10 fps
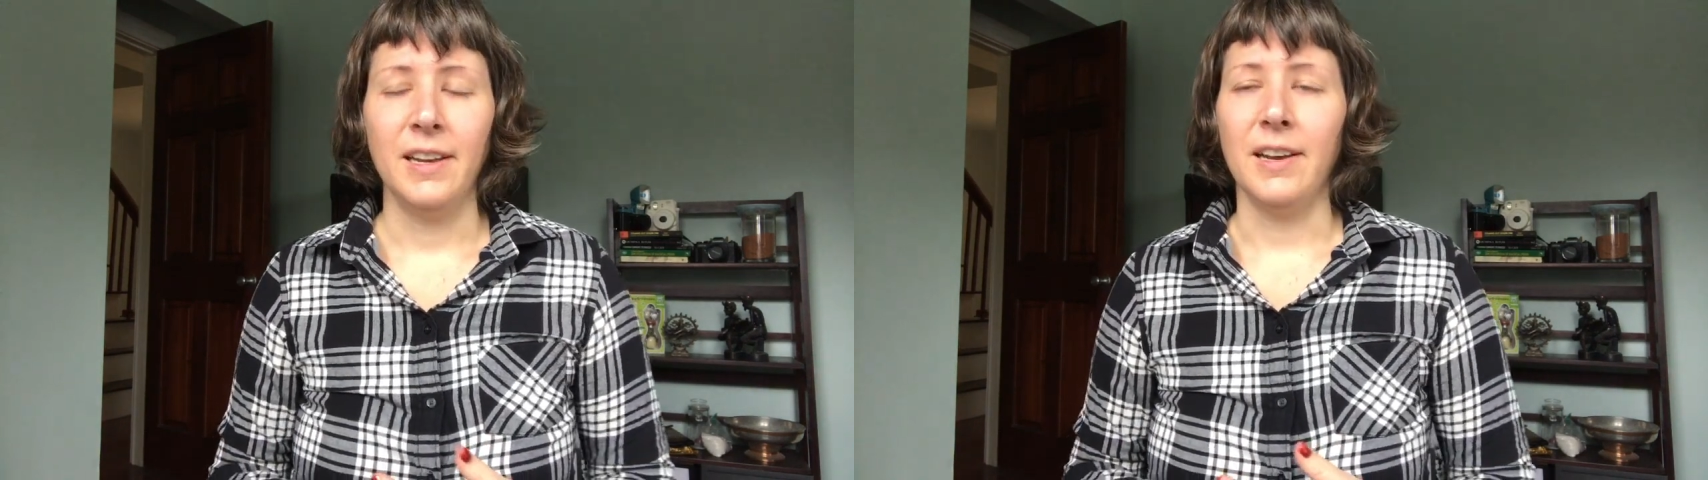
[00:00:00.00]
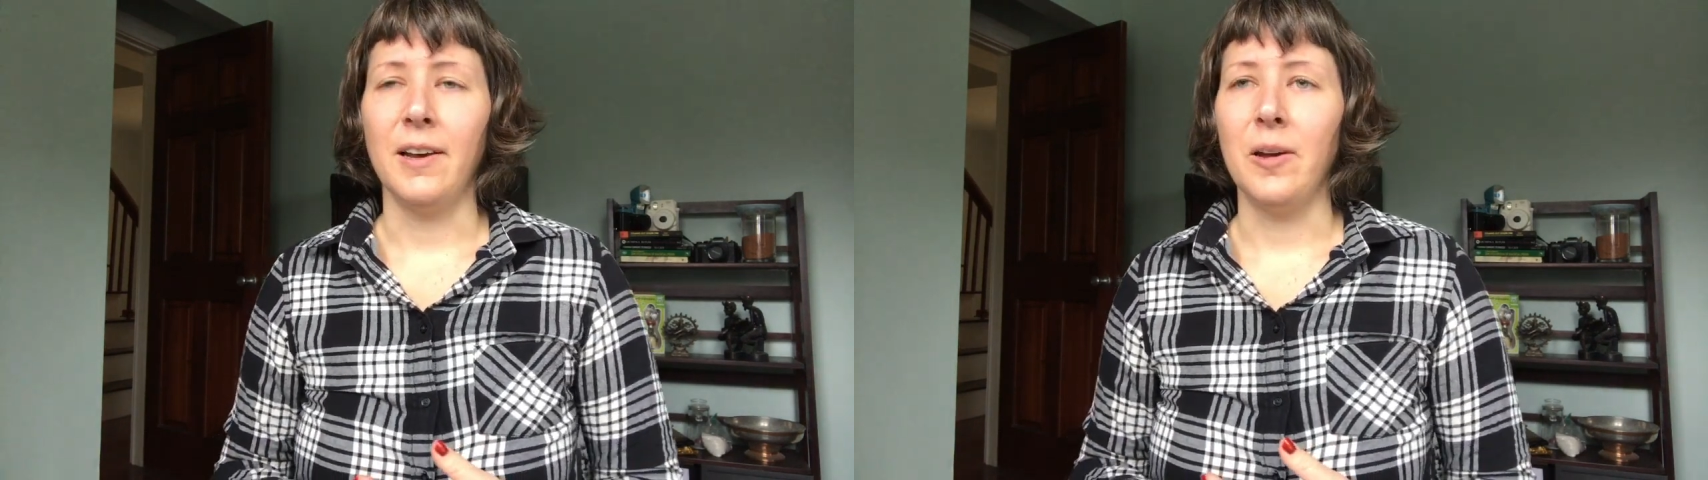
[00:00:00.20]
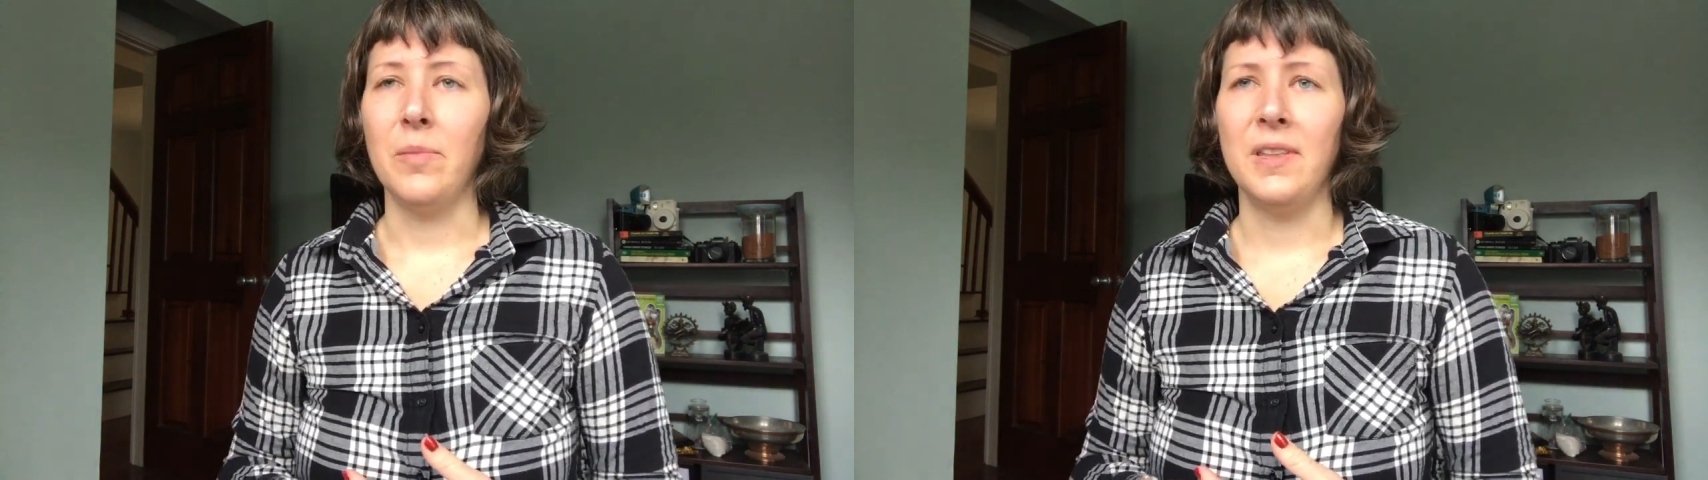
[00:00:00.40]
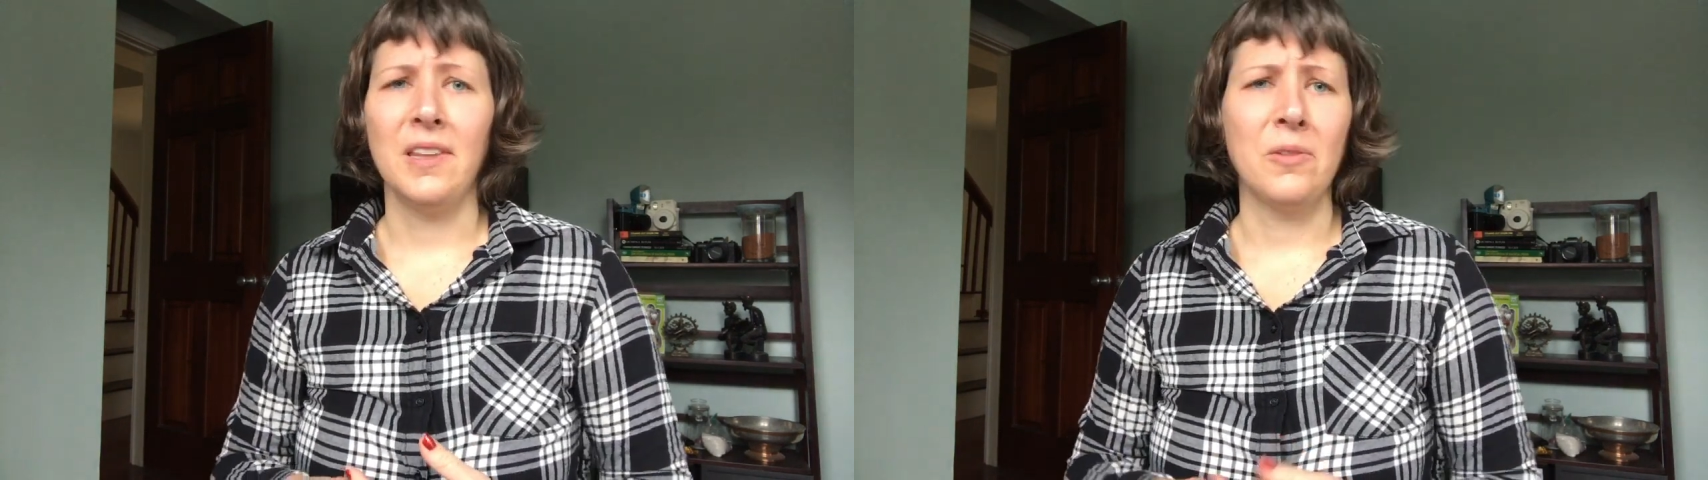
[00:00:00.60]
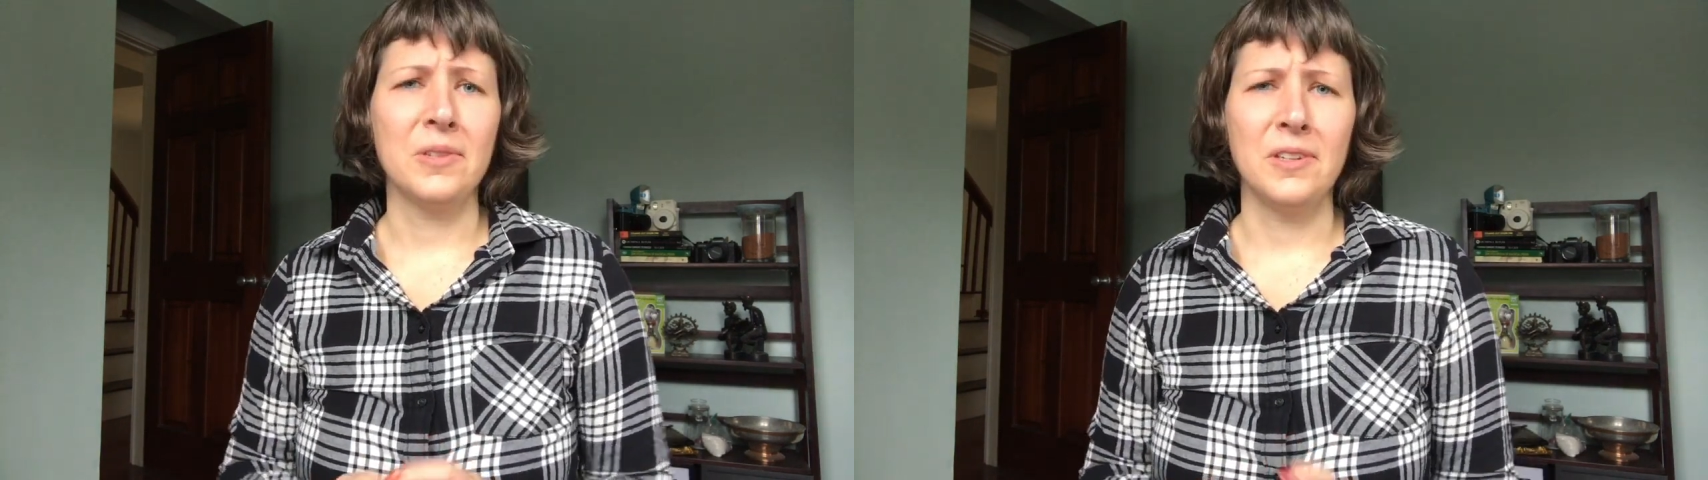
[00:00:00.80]
Um, and
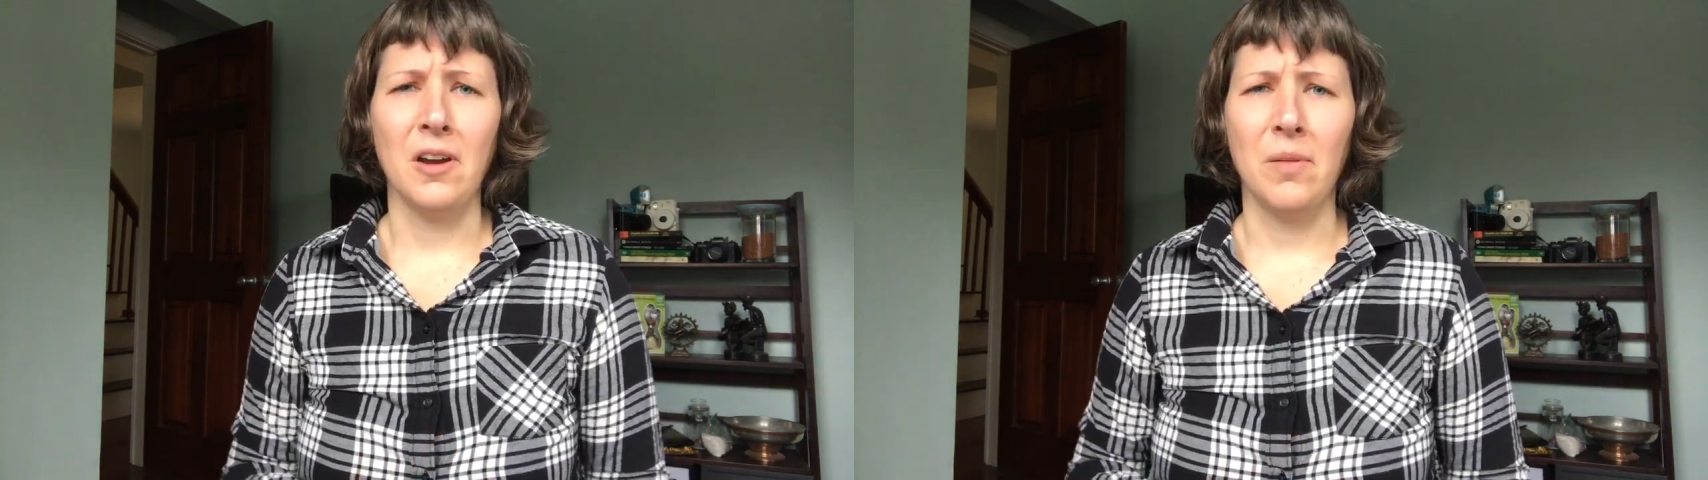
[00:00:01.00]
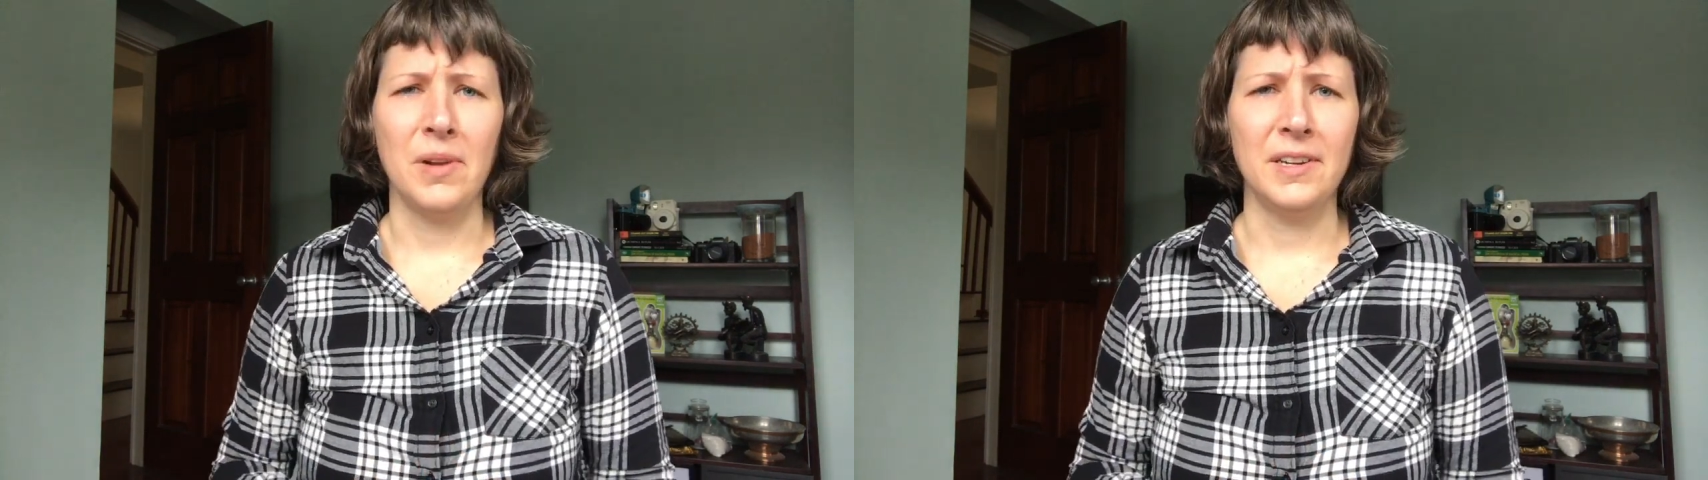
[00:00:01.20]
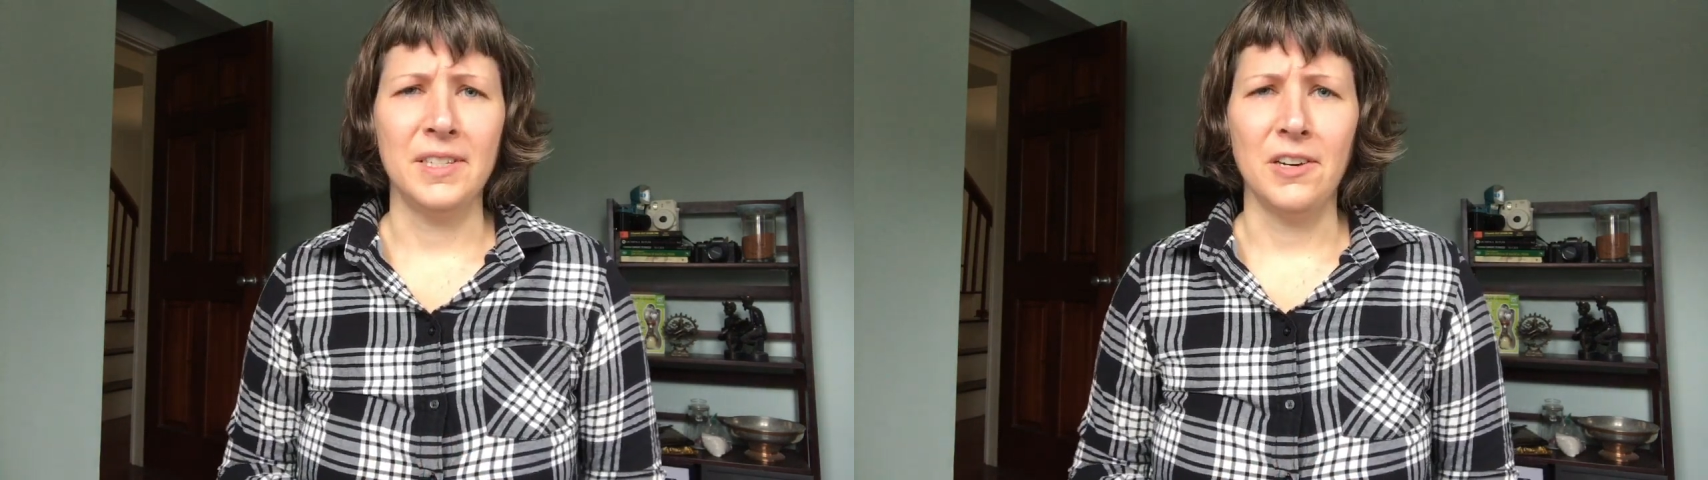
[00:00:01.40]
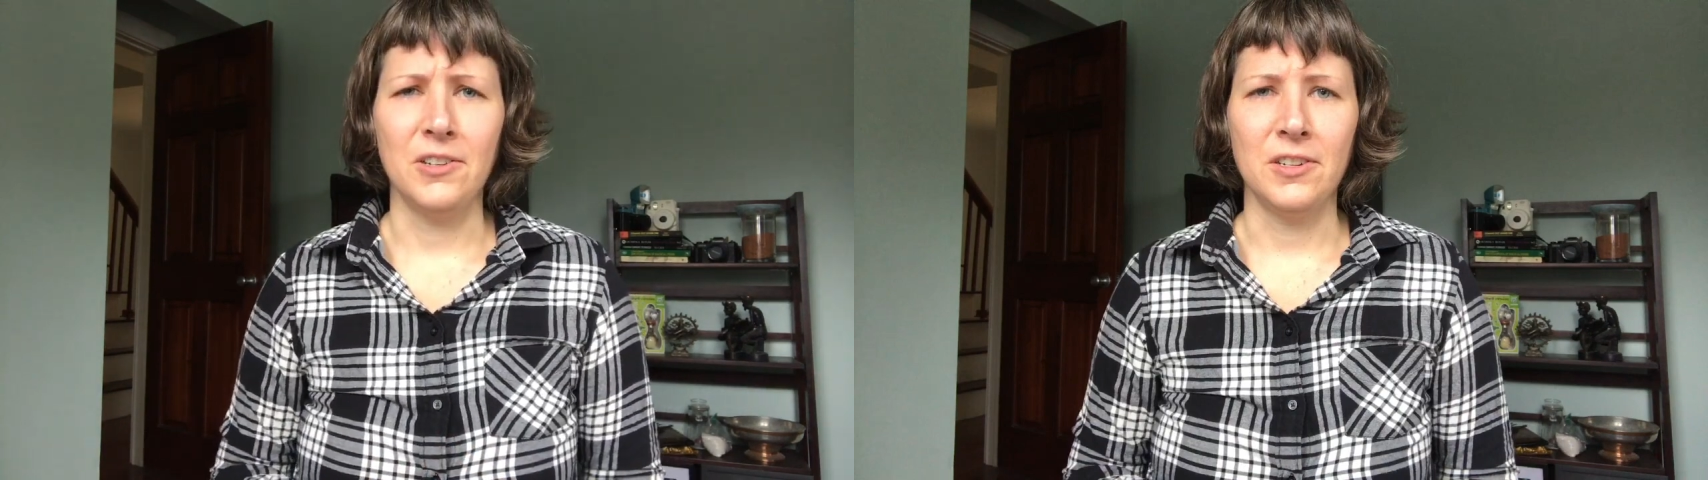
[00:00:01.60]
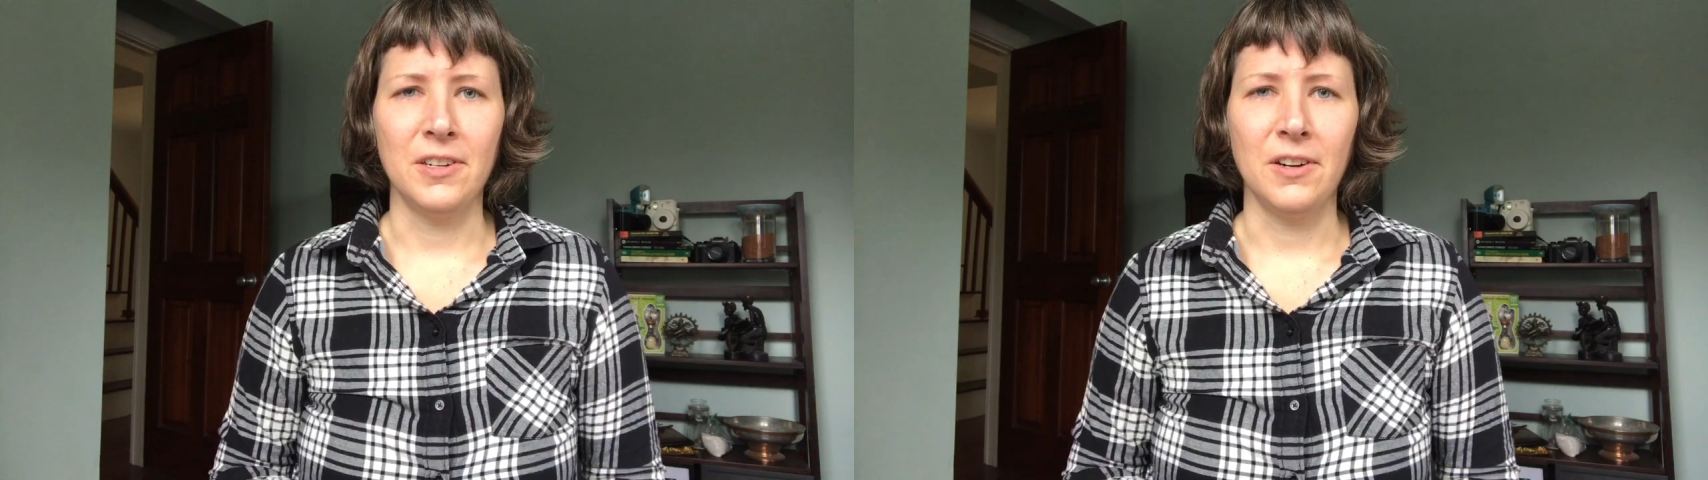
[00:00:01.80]
that was not my
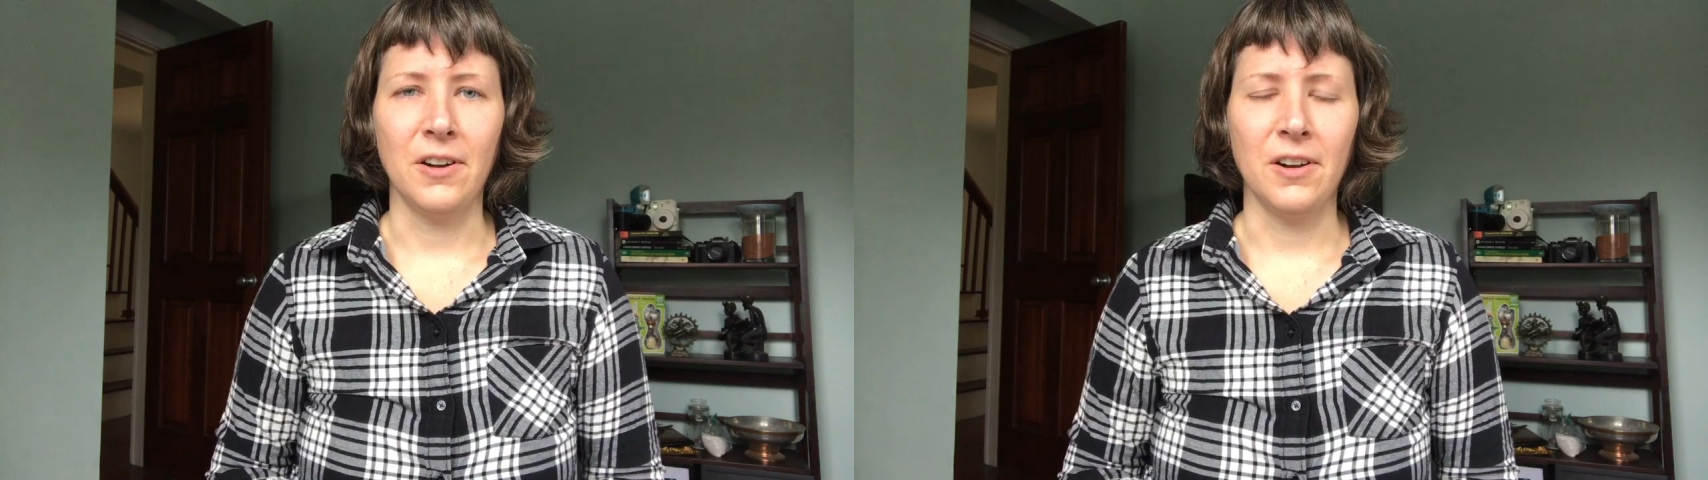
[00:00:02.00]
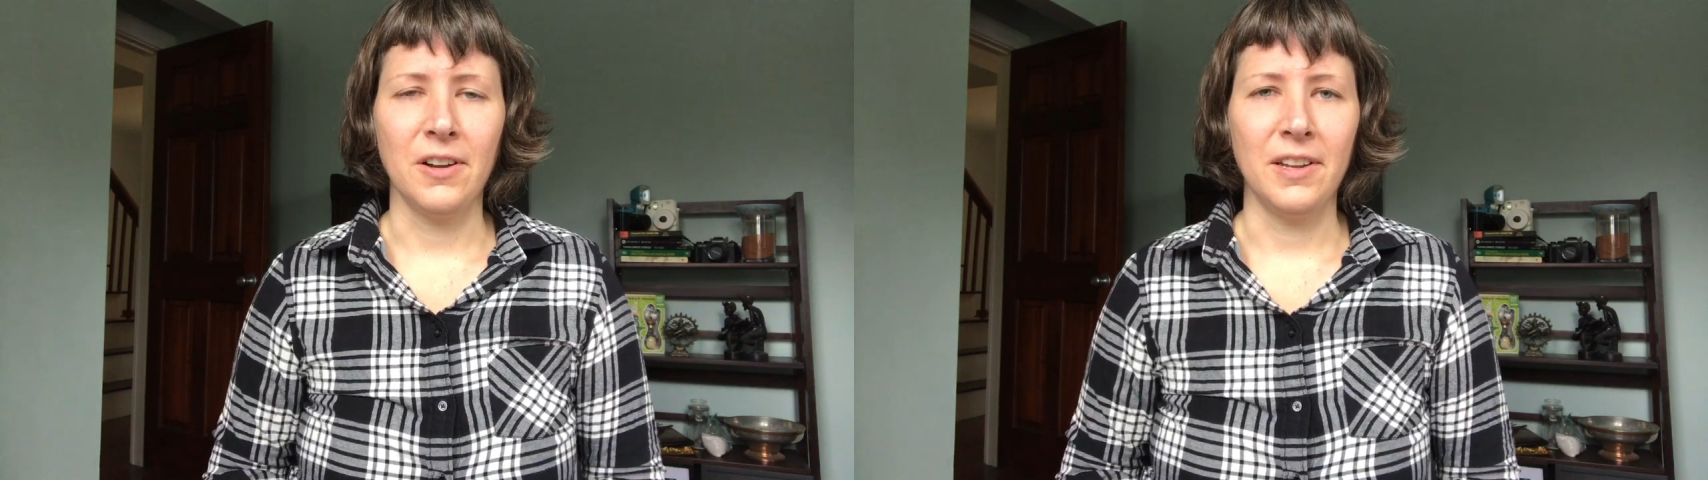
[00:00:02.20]
intention at all.